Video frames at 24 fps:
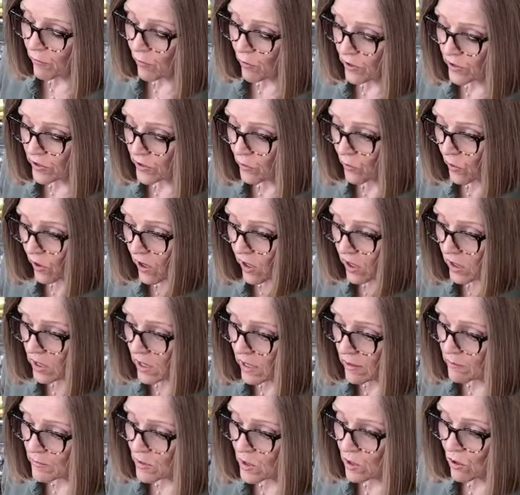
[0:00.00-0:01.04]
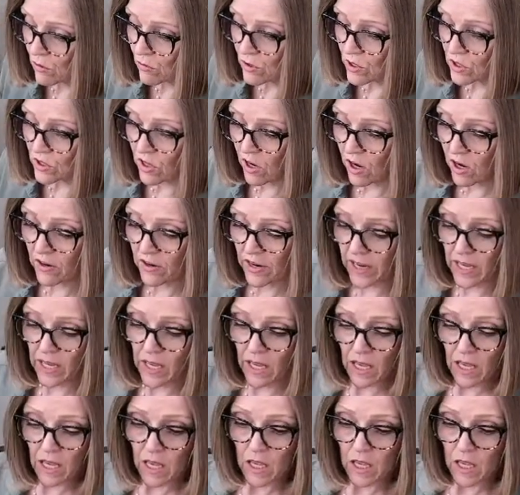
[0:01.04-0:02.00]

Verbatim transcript: for you all. I'm so sorry.